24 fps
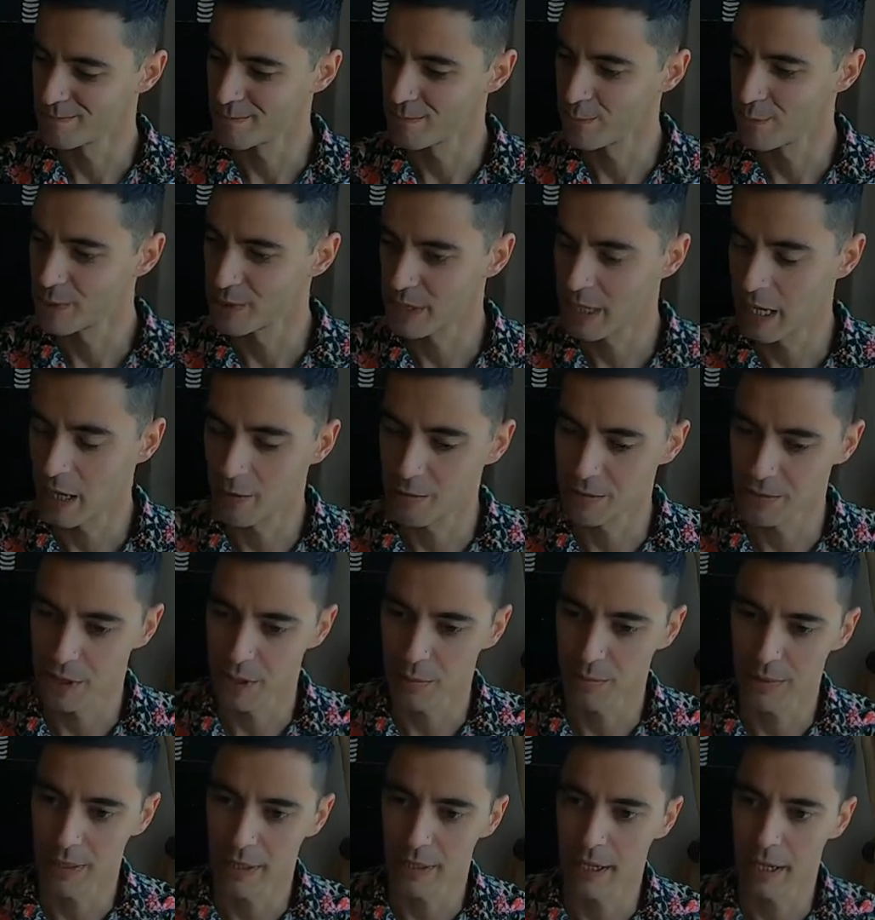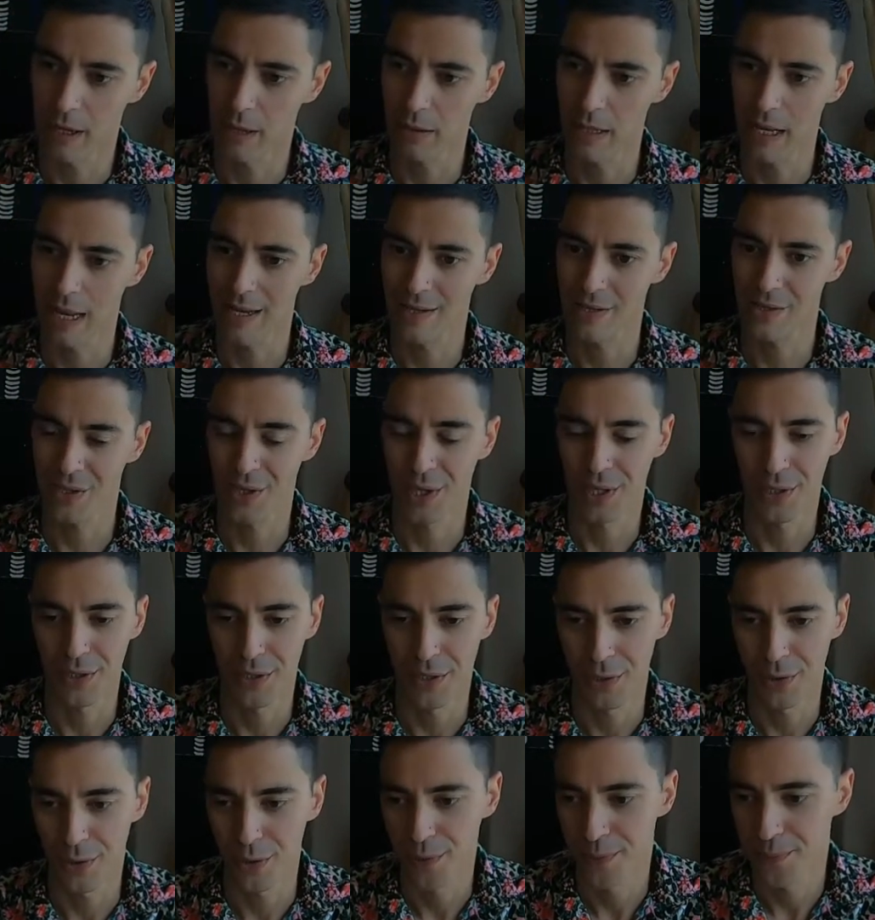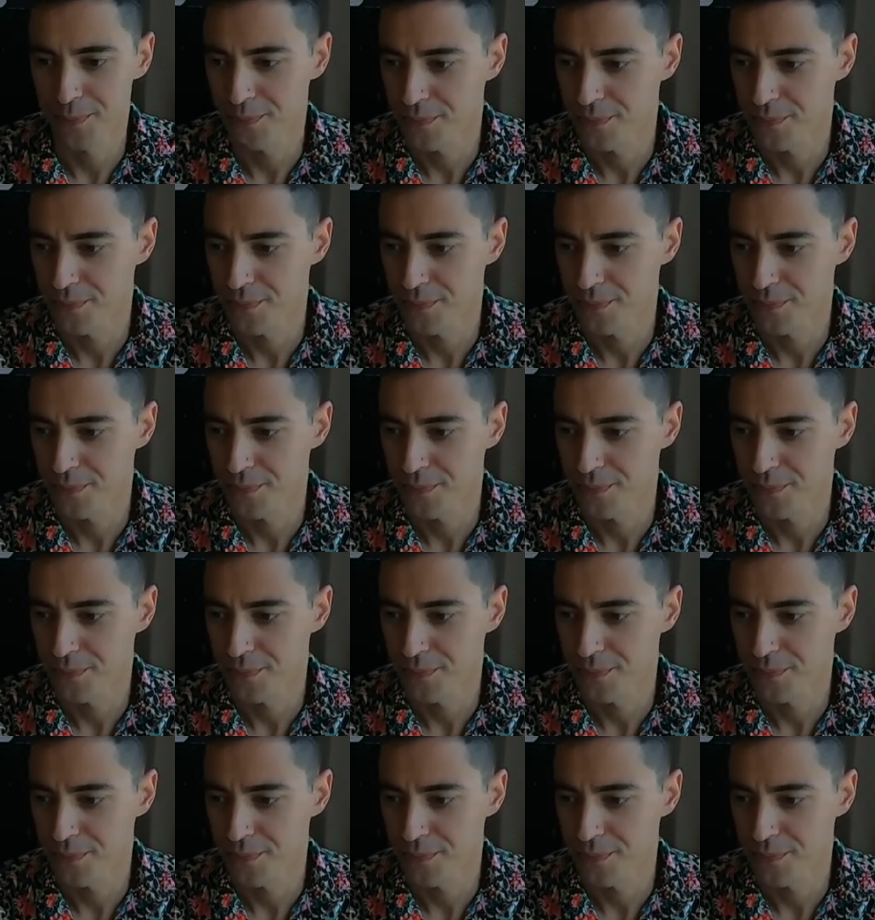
Wasn't how it was gonna play out last night, dude.